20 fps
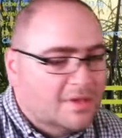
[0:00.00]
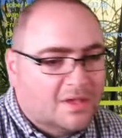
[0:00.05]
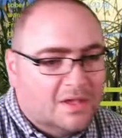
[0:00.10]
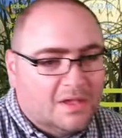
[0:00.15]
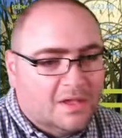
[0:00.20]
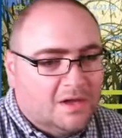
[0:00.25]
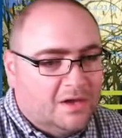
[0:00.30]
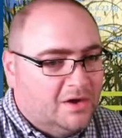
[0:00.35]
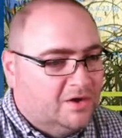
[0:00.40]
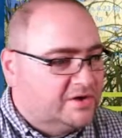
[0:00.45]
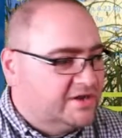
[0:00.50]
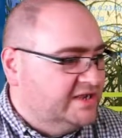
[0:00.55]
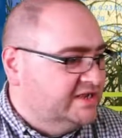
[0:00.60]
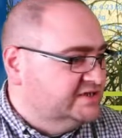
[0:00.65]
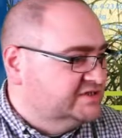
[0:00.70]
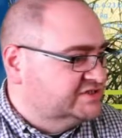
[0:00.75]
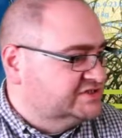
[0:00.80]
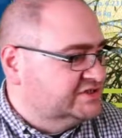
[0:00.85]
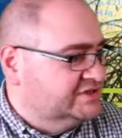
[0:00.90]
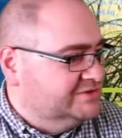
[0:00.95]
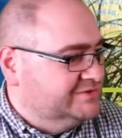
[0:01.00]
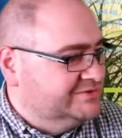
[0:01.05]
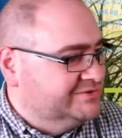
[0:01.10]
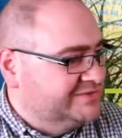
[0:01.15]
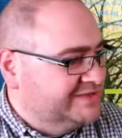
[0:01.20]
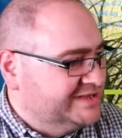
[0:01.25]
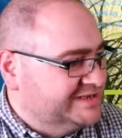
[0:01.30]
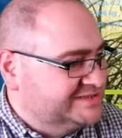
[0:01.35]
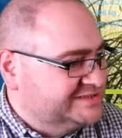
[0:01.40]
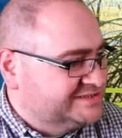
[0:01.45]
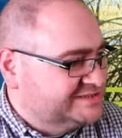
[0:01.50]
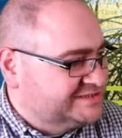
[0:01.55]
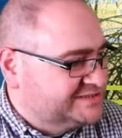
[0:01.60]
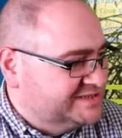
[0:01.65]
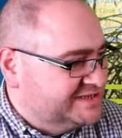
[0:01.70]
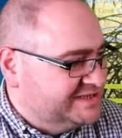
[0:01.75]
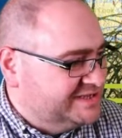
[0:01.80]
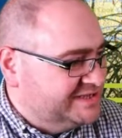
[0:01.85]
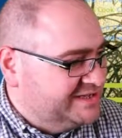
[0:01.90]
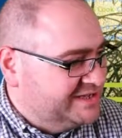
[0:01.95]
Okay, so there's
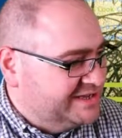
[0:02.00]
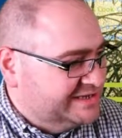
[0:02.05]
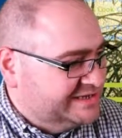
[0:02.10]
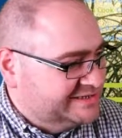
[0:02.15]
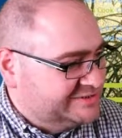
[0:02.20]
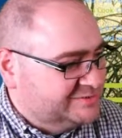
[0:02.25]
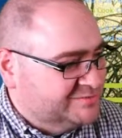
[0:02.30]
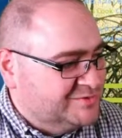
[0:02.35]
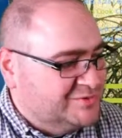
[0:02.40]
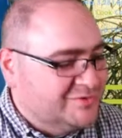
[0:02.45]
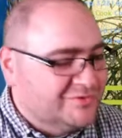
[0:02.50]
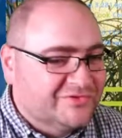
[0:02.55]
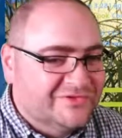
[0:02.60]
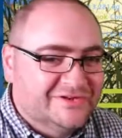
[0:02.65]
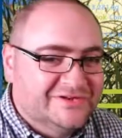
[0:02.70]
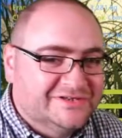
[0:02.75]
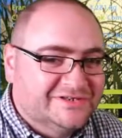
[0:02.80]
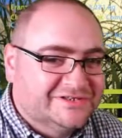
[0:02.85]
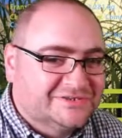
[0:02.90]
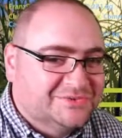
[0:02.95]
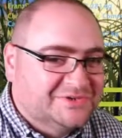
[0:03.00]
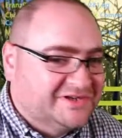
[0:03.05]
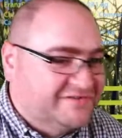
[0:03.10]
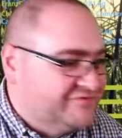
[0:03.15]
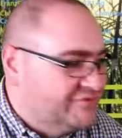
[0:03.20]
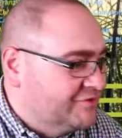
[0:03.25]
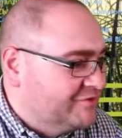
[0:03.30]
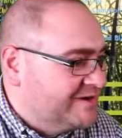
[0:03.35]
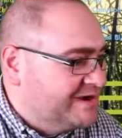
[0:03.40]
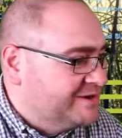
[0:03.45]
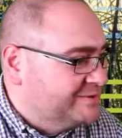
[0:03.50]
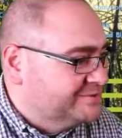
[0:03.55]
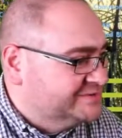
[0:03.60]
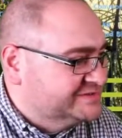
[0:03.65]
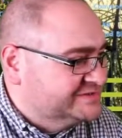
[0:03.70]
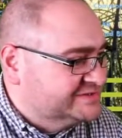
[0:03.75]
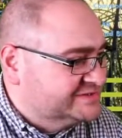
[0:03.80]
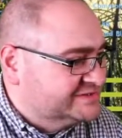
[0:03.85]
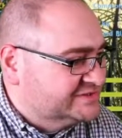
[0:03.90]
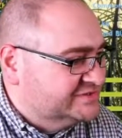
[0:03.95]
a little more than 24
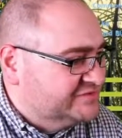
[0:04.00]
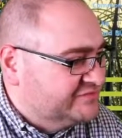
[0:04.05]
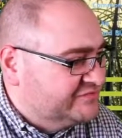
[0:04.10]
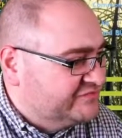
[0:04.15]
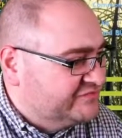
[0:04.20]
hours of